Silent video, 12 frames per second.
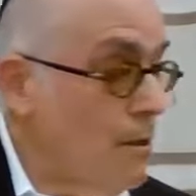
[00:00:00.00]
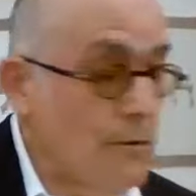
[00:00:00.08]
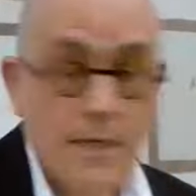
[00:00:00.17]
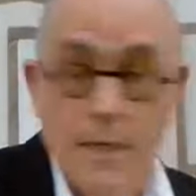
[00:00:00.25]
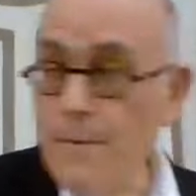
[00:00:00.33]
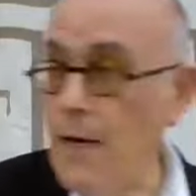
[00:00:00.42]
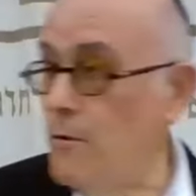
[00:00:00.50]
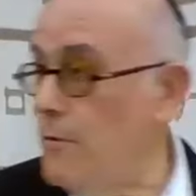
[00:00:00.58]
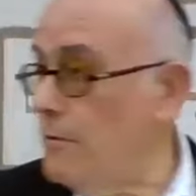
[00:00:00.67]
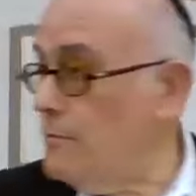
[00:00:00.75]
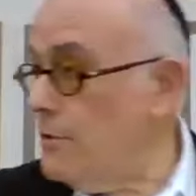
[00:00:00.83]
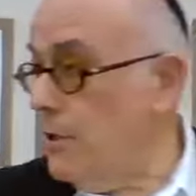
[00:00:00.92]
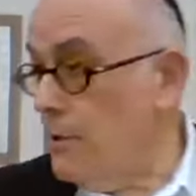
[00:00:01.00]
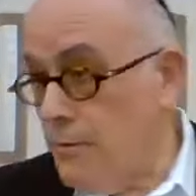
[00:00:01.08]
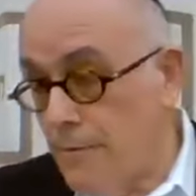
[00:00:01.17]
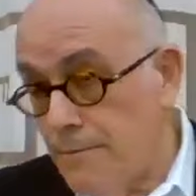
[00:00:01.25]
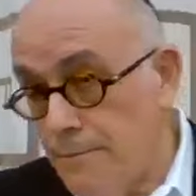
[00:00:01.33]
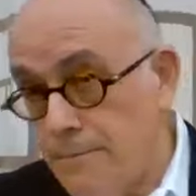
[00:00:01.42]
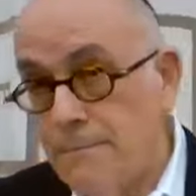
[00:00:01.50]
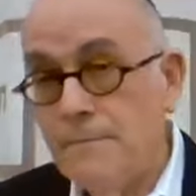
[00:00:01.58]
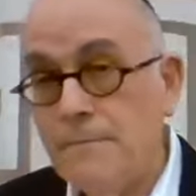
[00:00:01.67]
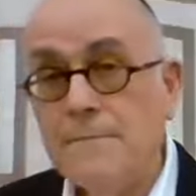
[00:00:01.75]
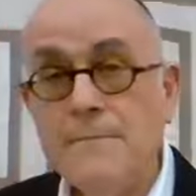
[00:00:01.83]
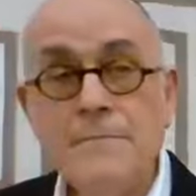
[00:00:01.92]
chotei mahu oncho.
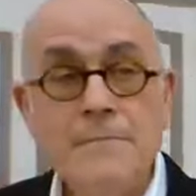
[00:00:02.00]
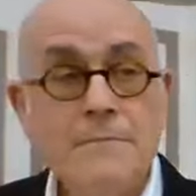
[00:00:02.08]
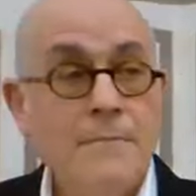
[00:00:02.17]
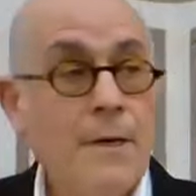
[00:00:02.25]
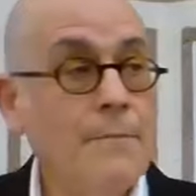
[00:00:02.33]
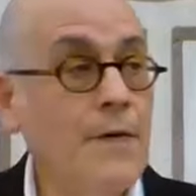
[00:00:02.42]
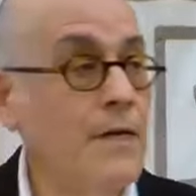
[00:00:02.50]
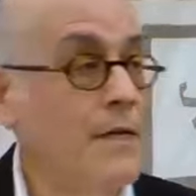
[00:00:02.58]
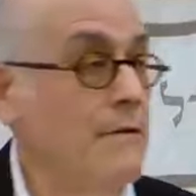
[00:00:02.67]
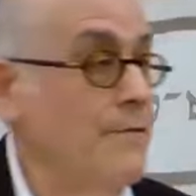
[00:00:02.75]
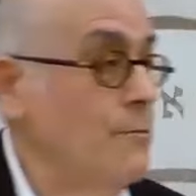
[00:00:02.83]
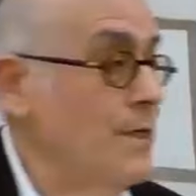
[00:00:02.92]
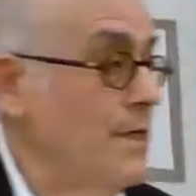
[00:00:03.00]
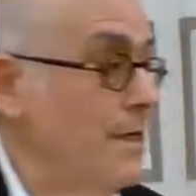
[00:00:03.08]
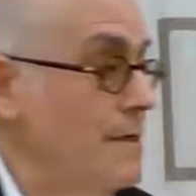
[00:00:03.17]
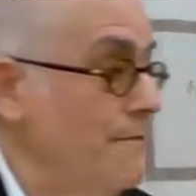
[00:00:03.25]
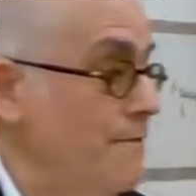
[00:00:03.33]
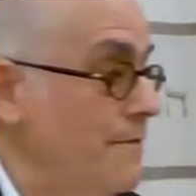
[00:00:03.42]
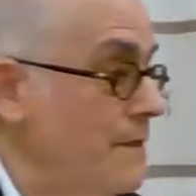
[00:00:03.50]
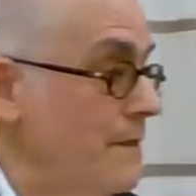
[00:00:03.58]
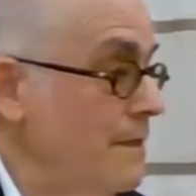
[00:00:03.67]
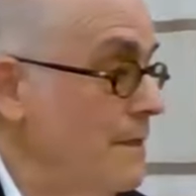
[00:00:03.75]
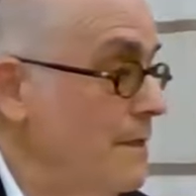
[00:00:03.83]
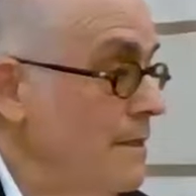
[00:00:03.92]
I'm going to give you a gift.
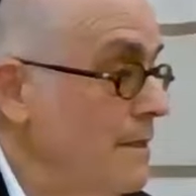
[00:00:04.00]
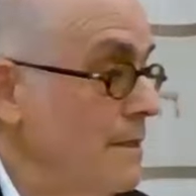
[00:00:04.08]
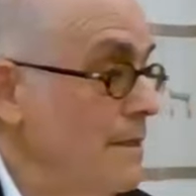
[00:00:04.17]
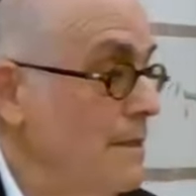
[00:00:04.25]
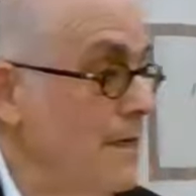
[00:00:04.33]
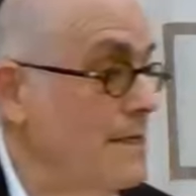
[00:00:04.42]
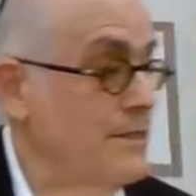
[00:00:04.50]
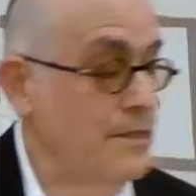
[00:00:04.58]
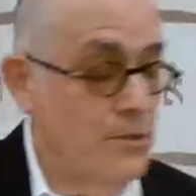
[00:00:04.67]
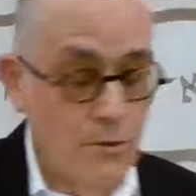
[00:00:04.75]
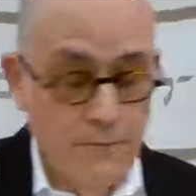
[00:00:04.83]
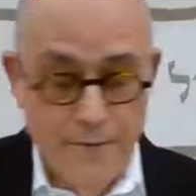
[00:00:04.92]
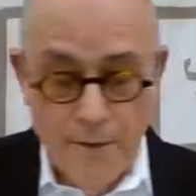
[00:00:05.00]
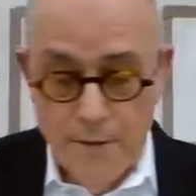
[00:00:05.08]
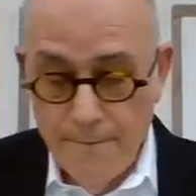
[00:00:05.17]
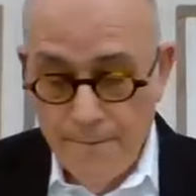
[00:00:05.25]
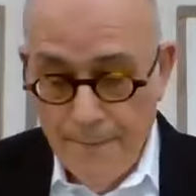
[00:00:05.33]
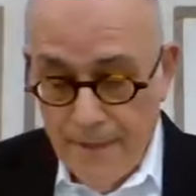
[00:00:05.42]
Yase tshuva